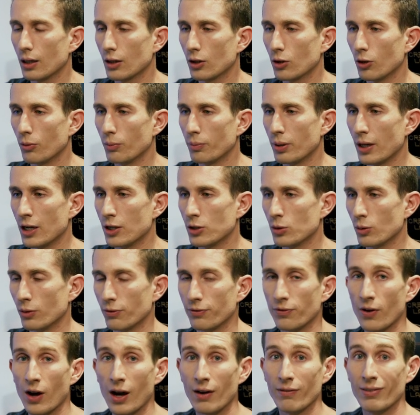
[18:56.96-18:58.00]
compared to a
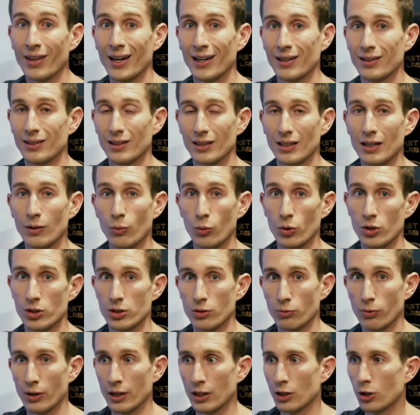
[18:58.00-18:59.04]
5 that it was
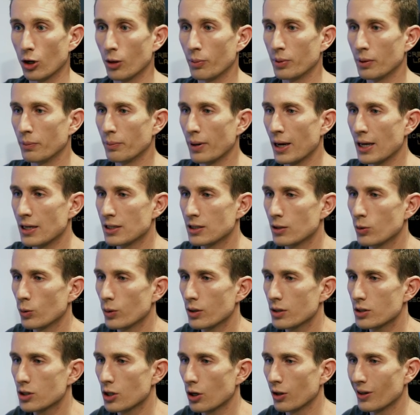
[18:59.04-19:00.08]
already copy and pasted
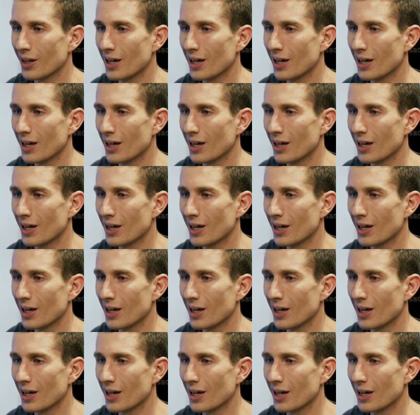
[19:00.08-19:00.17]
with. So